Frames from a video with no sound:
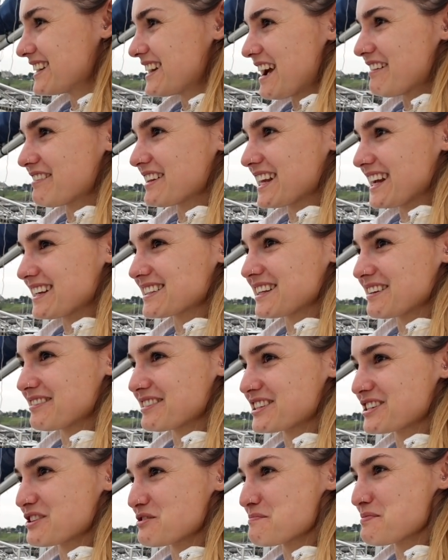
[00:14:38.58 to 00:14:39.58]
everything has to have
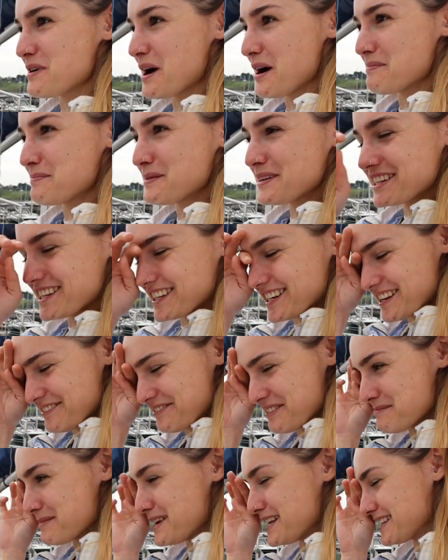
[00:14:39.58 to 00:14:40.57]
a dual purpose, and
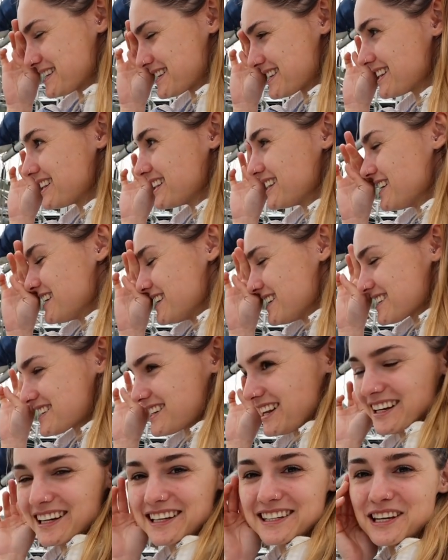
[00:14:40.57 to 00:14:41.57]
if it means
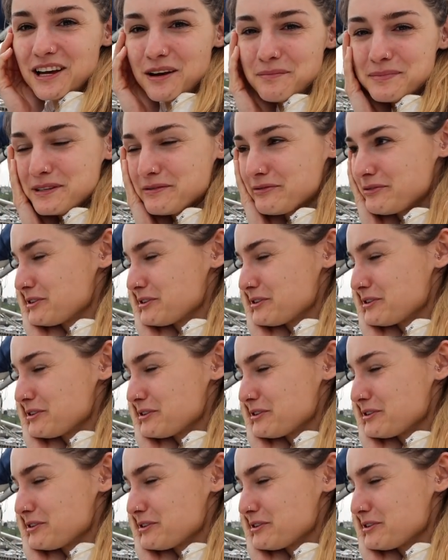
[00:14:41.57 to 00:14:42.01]
slightly terpsy